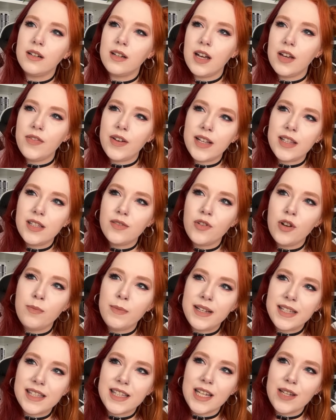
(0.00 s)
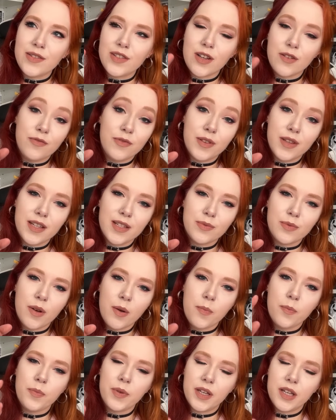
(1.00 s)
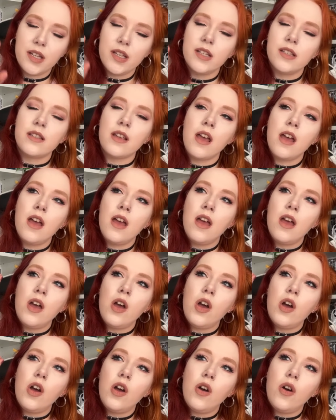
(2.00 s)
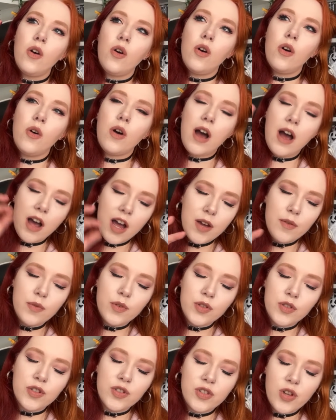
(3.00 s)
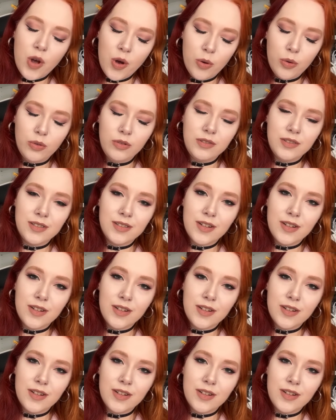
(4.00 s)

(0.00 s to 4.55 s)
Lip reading: I've had to roll my sleeves up for this one because I was sold